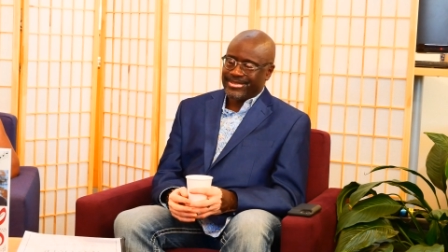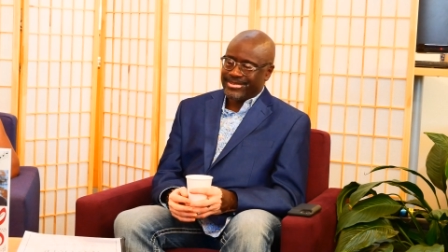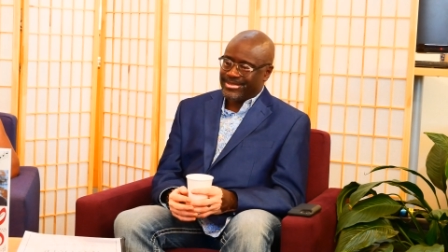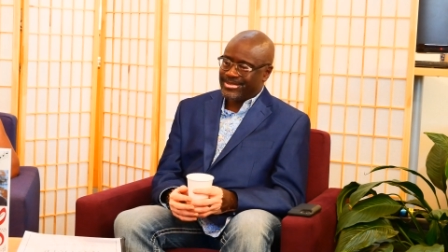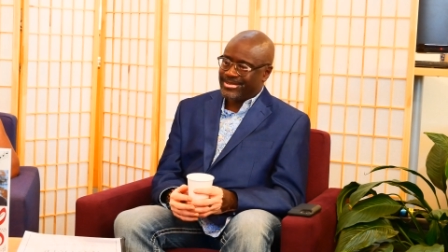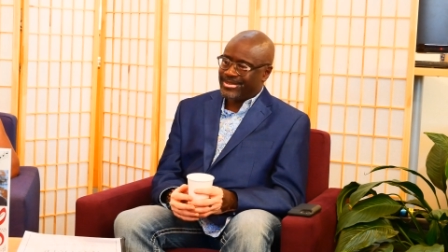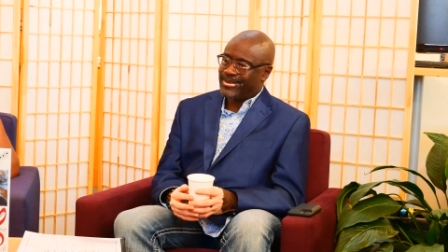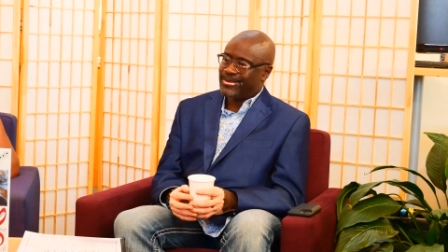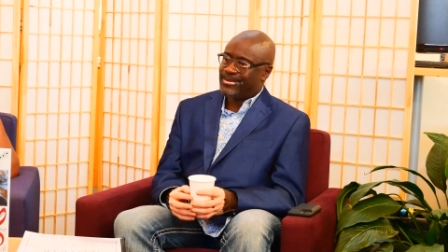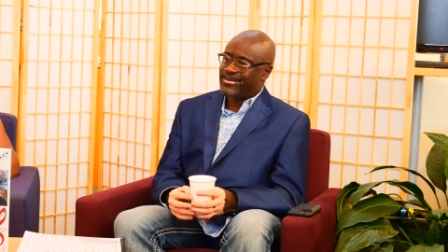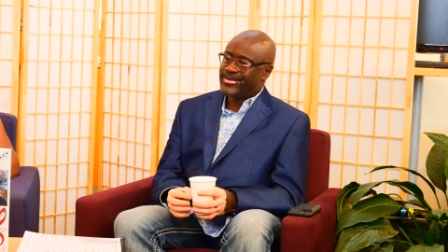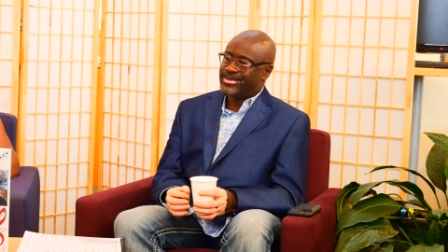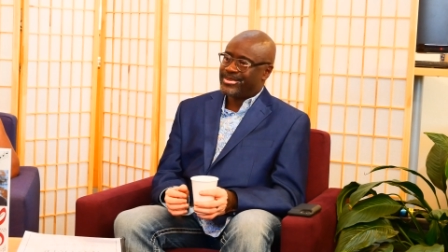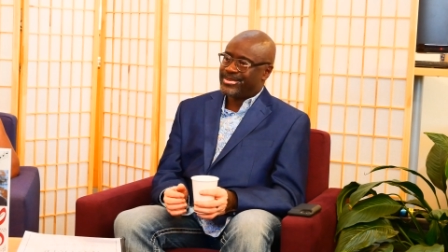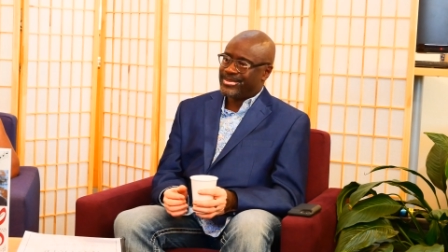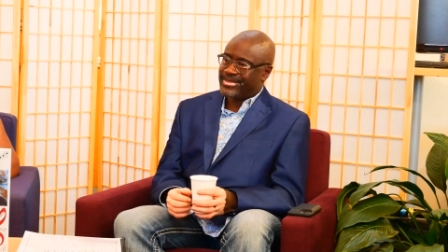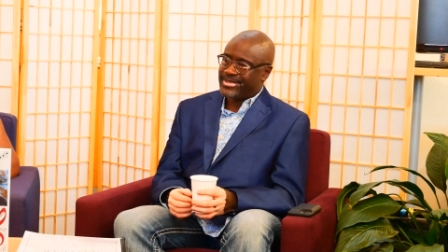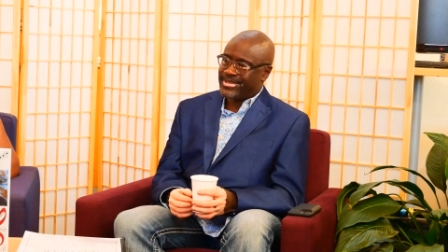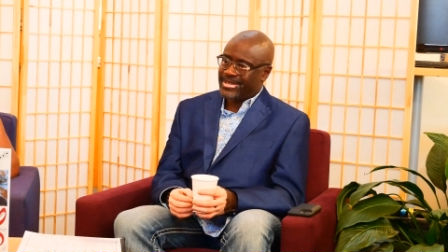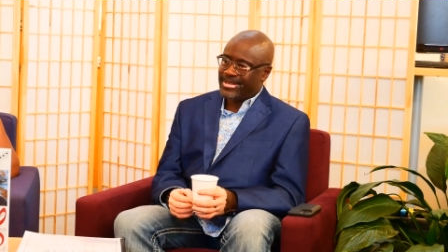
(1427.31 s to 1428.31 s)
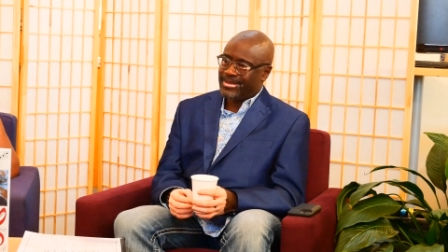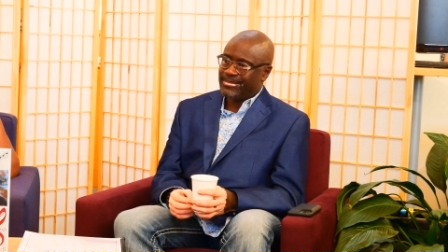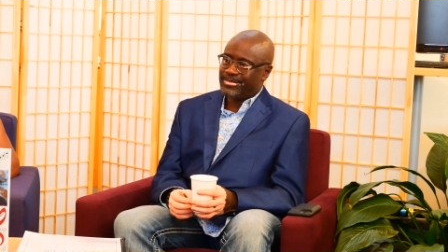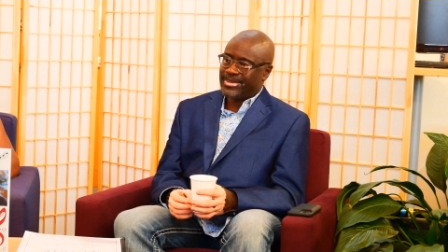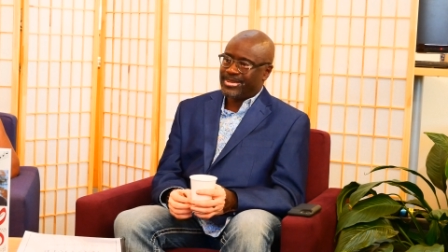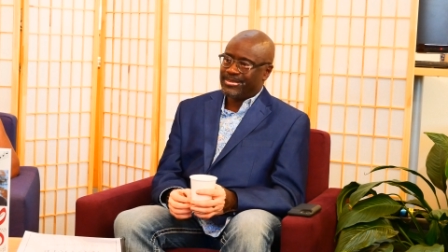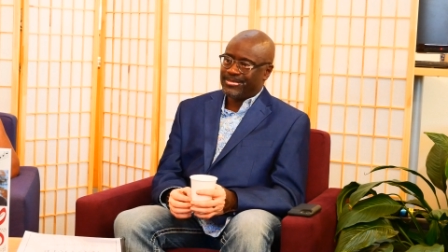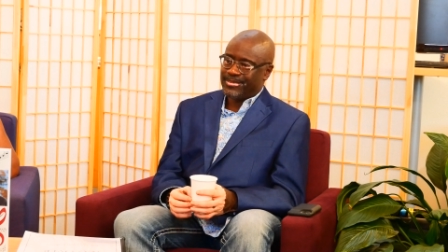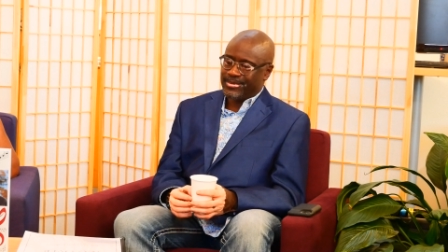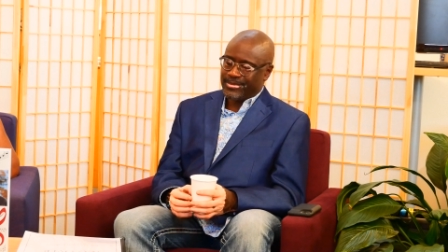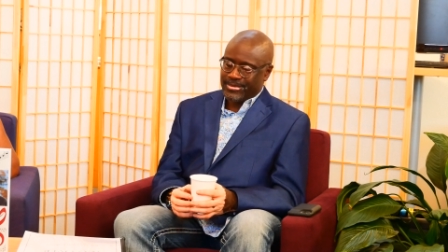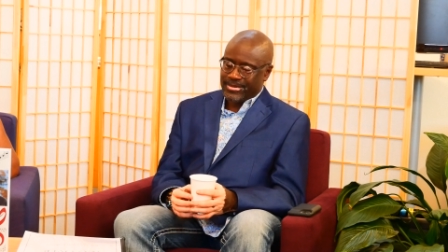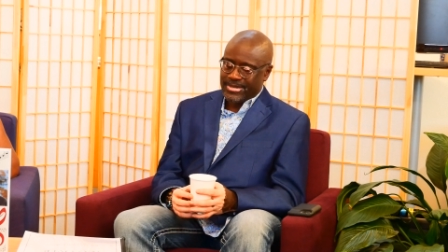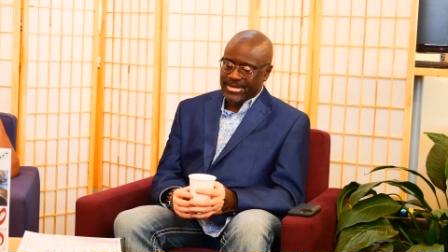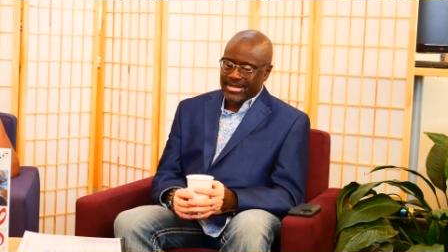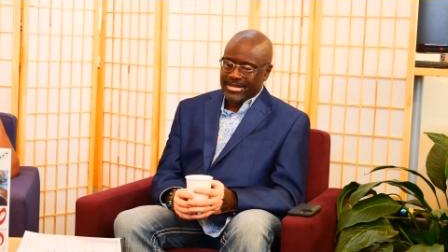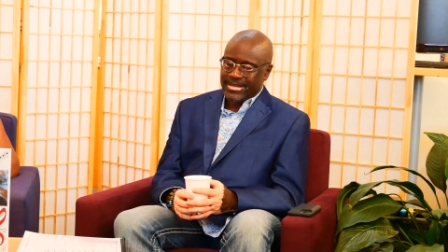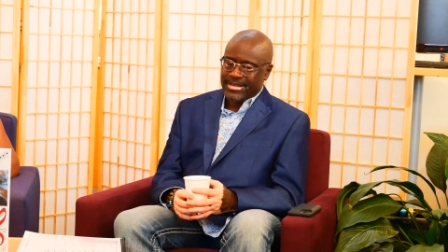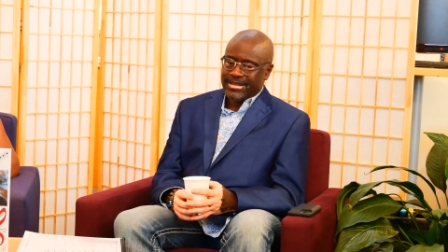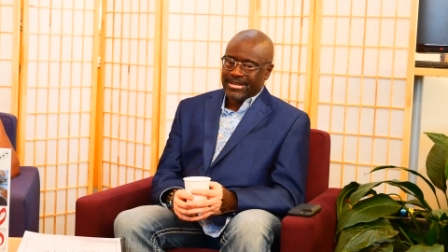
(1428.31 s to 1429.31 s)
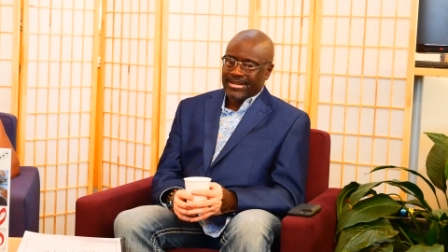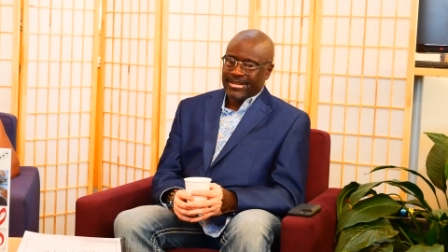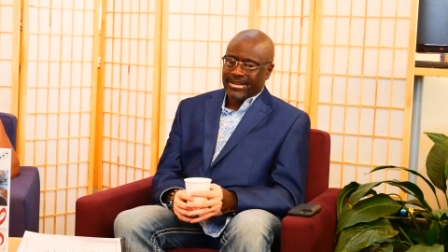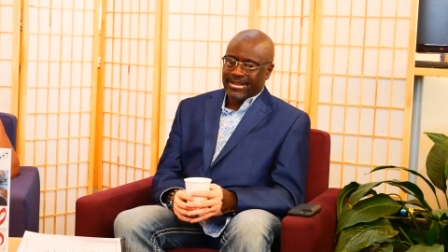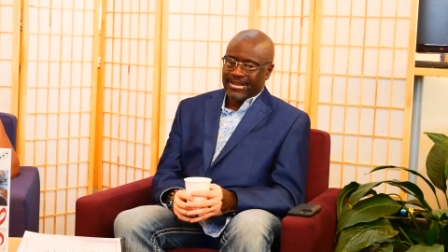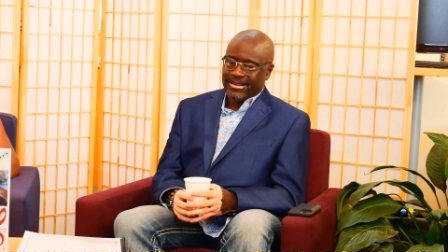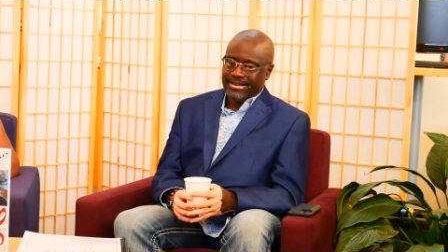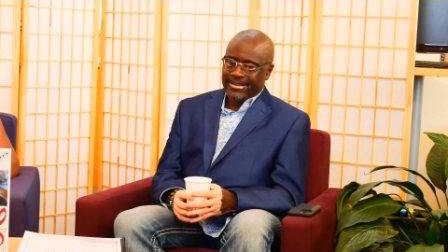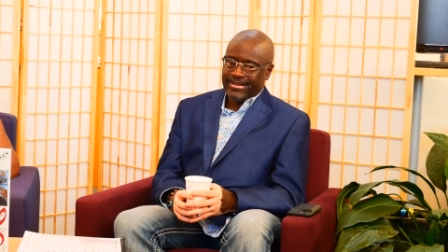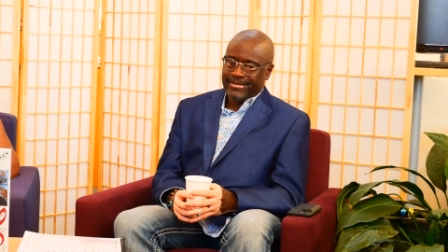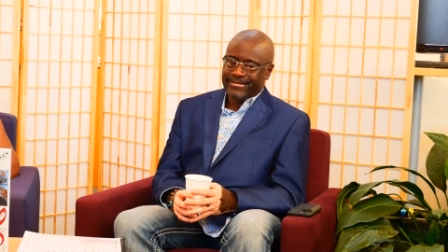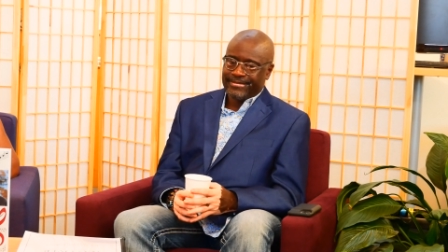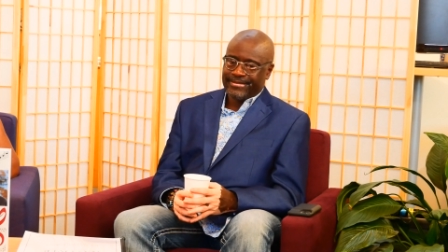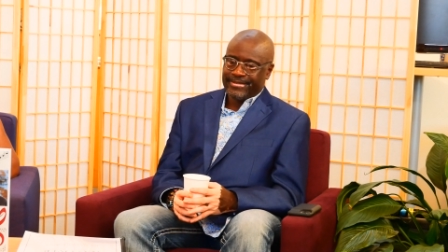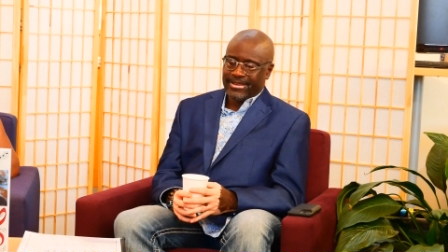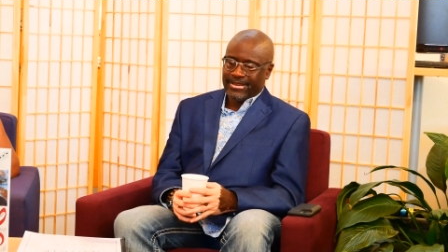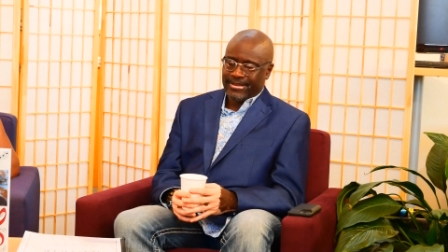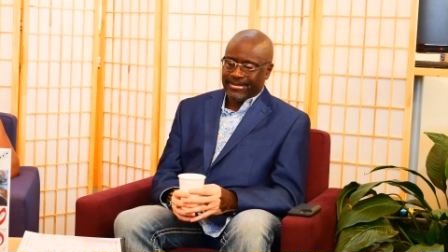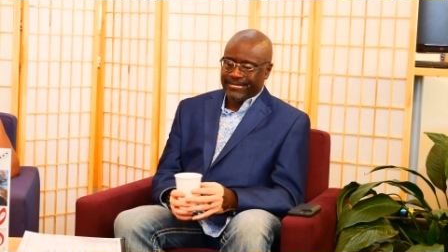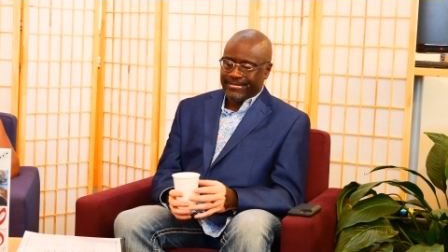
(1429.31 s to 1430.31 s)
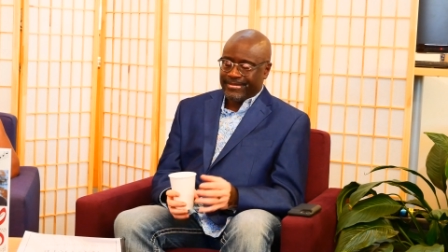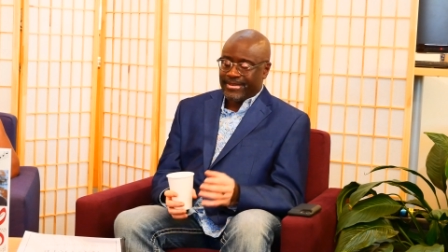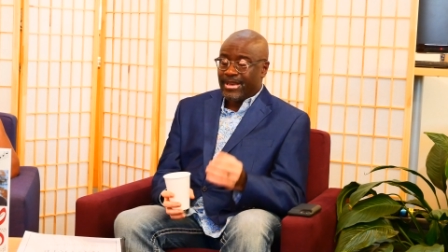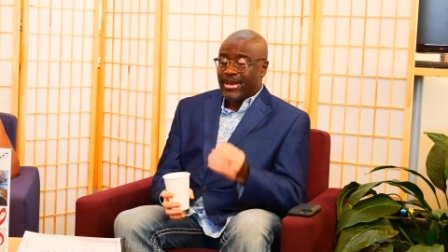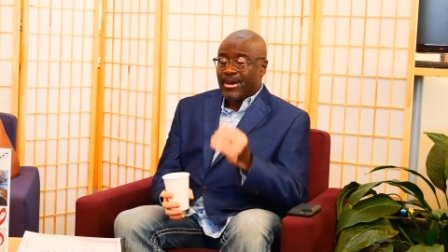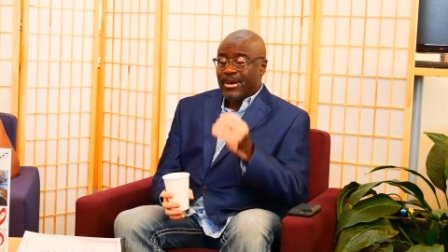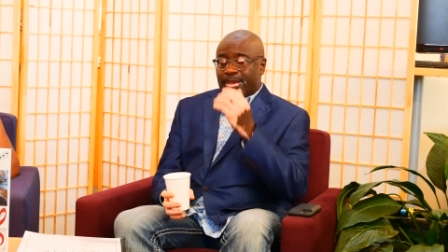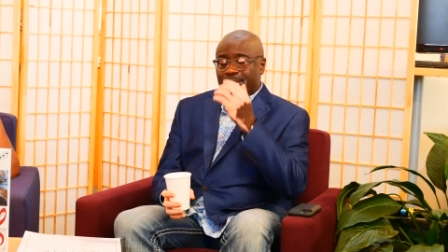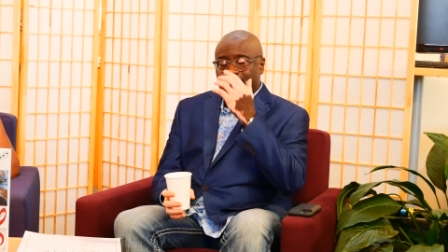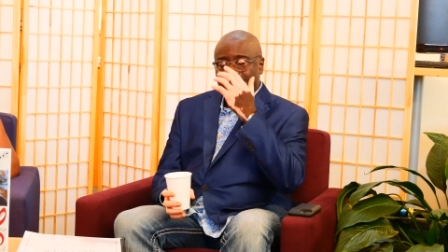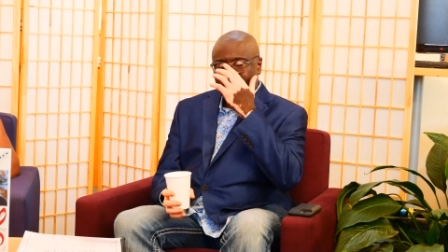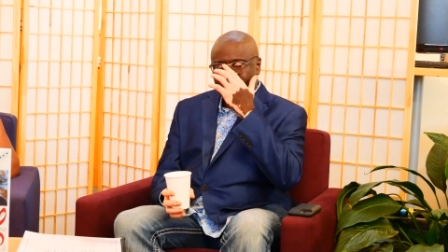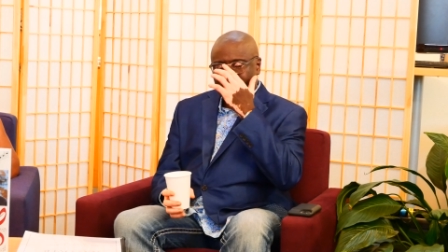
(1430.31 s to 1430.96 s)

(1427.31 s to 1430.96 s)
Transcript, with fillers: and so when you see people of, of,